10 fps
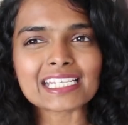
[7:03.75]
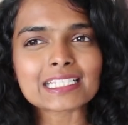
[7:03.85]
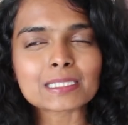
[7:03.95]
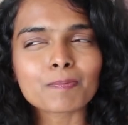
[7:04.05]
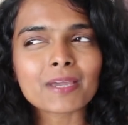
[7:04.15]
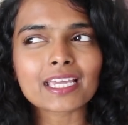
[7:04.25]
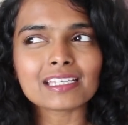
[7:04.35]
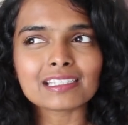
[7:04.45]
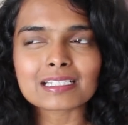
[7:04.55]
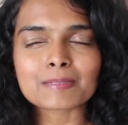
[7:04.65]
is spick
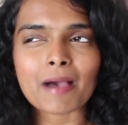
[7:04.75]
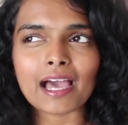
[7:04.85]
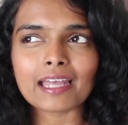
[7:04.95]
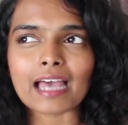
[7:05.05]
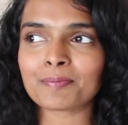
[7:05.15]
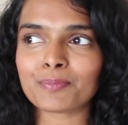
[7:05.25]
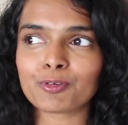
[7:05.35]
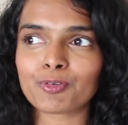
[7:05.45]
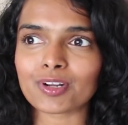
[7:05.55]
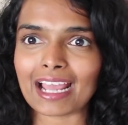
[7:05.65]
and span.
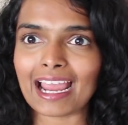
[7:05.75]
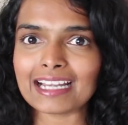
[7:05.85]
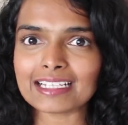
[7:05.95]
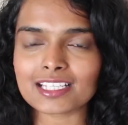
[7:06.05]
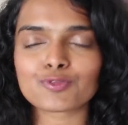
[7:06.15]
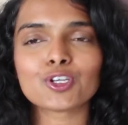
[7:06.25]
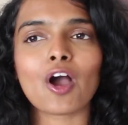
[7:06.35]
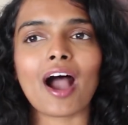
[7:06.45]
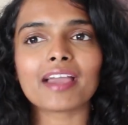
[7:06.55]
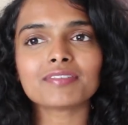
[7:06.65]
Before I end this video,
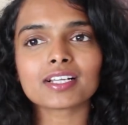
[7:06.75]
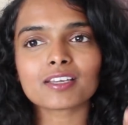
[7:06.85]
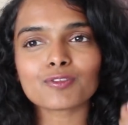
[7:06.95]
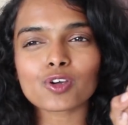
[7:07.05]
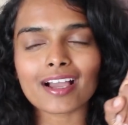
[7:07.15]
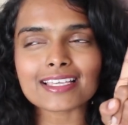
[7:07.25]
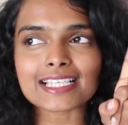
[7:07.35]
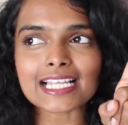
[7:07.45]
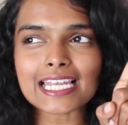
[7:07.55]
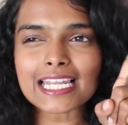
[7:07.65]
I will give you guys
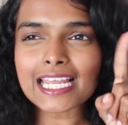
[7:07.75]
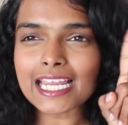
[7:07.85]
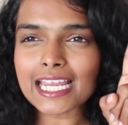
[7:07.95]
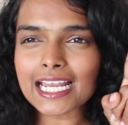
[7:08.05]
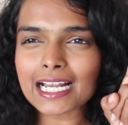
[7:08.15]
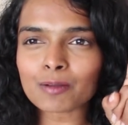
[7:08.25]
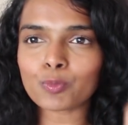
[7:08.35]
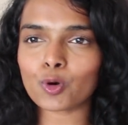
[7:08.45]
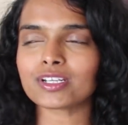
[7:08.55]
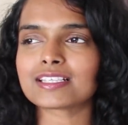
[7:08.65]
a little
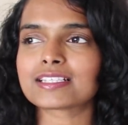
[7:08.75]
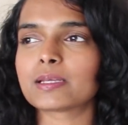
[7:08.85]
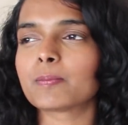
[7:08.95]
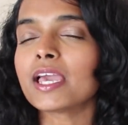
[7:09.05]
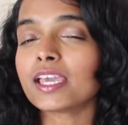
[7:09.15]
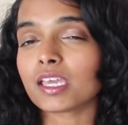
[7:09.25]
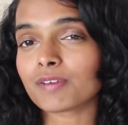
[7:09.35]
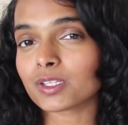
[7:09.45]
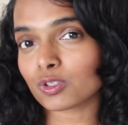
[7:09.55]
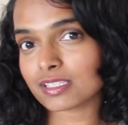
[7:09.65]
bonus tip.
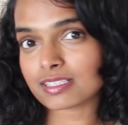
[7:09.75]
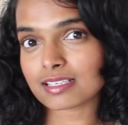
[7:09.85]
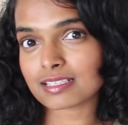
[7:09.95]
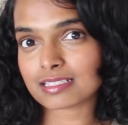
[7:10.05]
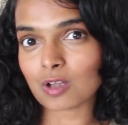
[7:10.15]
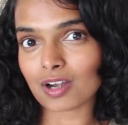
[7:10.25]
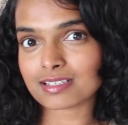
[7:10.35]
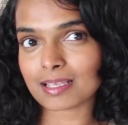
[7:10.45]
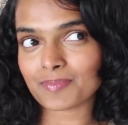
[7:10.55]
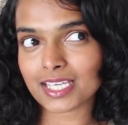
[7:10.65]
Even though this is not
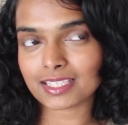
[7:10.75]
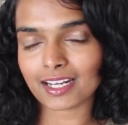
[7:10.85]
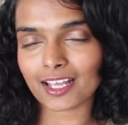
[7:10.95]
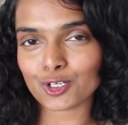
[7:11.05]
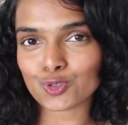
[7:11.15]
something that I